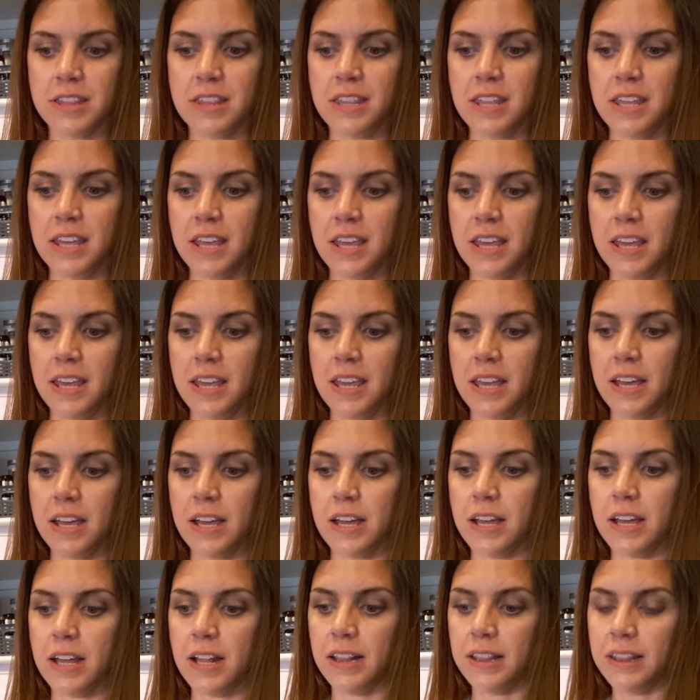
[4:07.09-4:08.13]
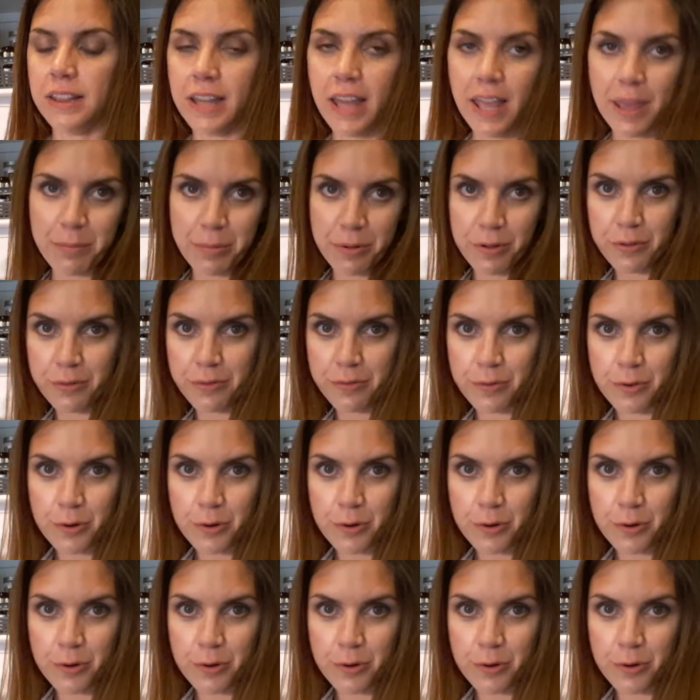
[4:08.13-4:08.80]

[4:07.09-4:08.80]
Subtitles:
the label